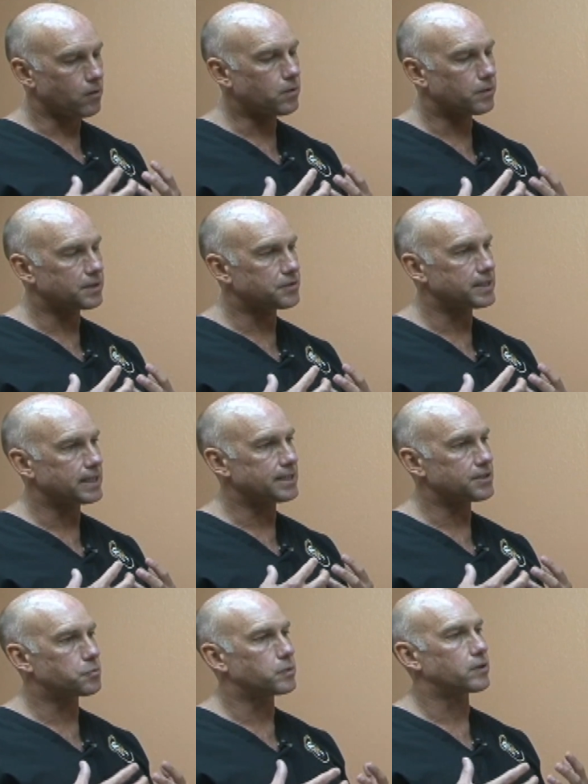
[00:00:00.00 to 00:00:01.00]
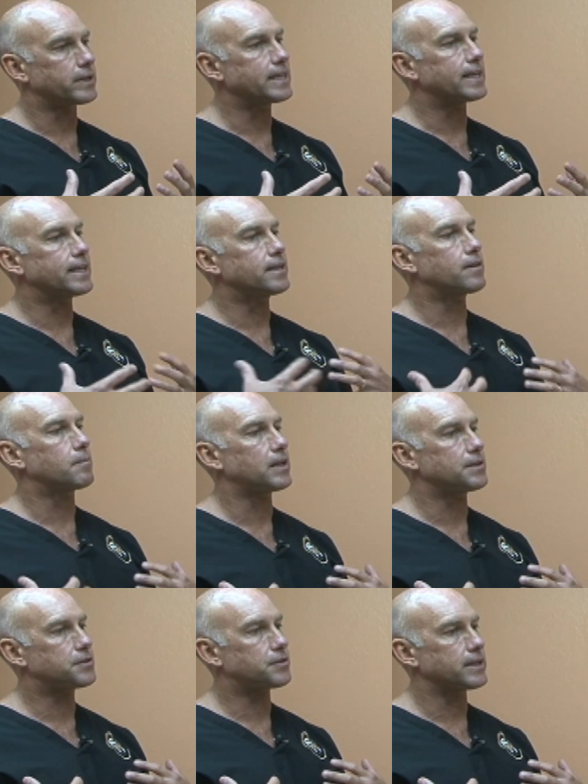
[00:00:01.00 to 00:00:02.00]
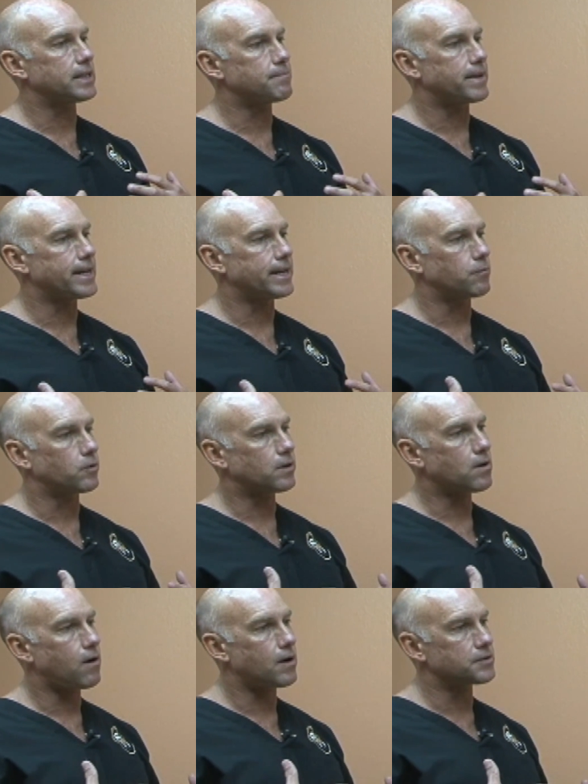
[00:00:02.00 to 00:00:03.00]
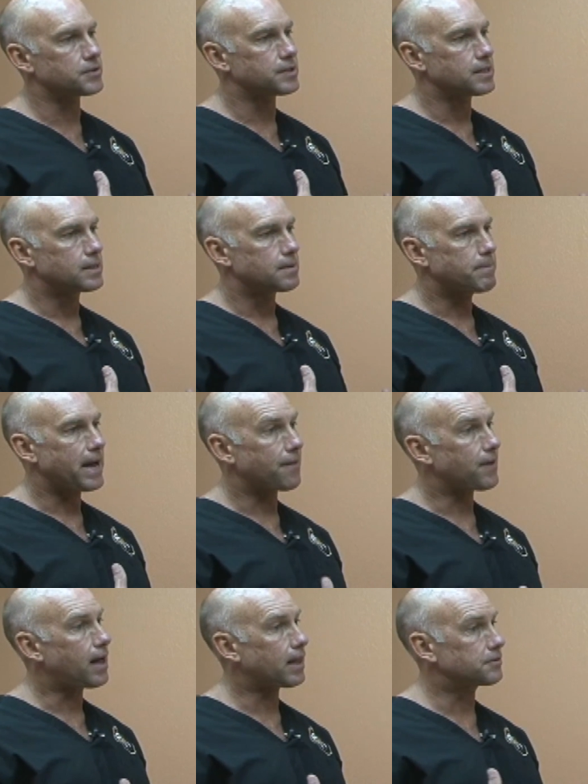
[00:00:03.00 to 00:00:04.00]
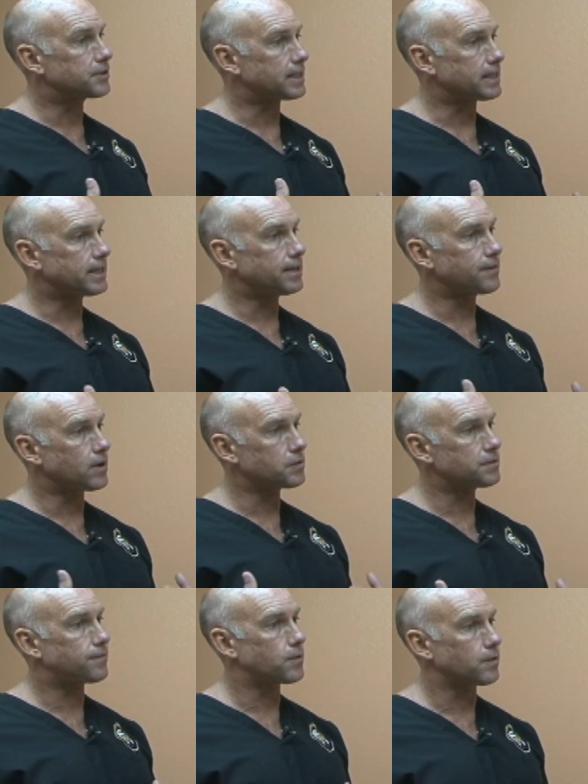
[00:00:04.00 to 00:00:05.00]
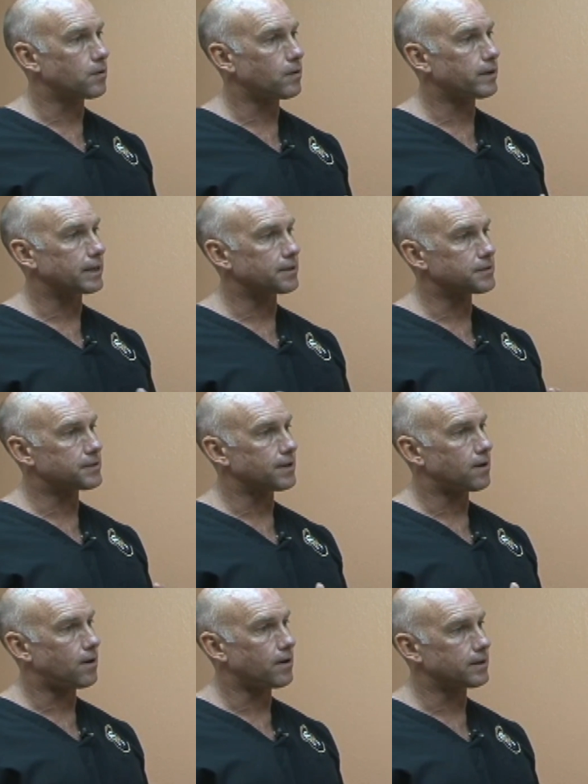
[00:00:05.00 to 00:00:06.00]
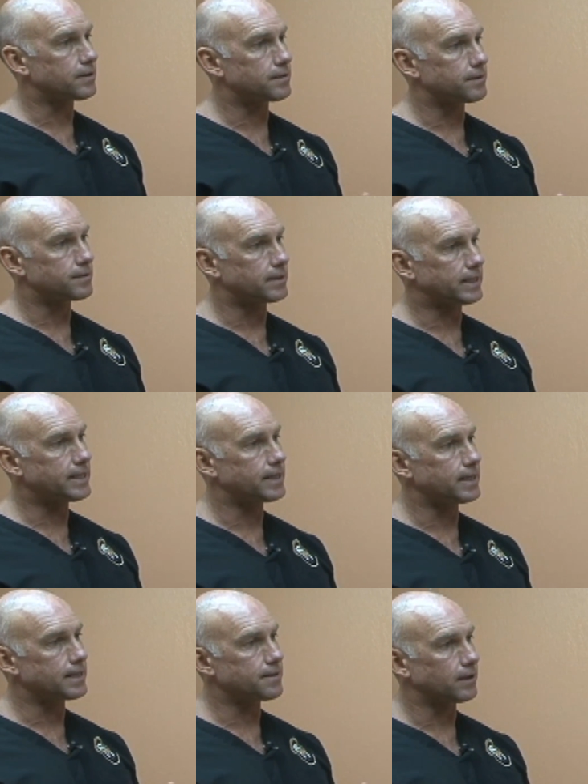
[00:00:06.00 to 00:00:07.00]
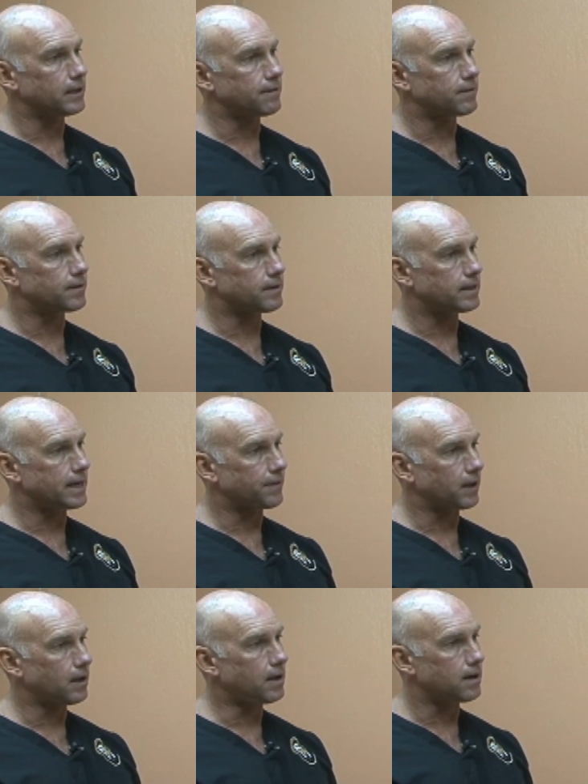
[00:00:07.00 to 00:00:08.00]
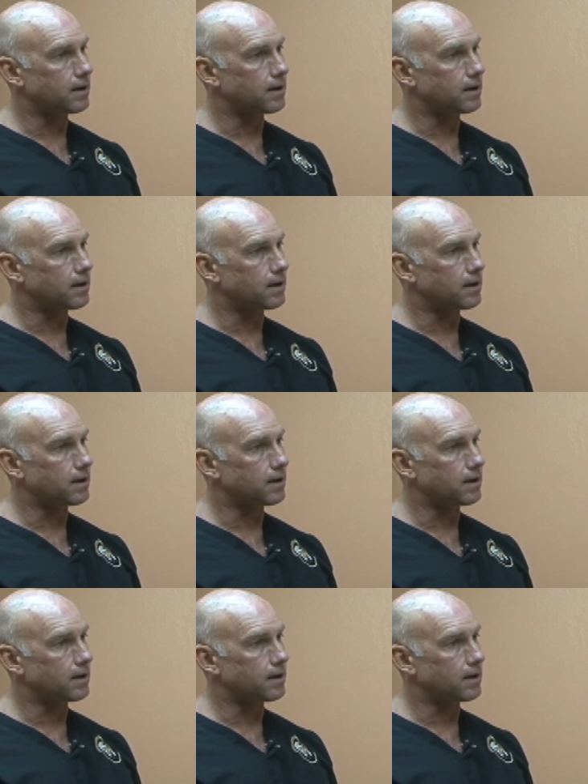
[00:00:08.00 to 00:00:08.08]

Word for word: local disease will get into the bloodstream and it will cause pathology in those four organs the heart, the kidney, the liver, and the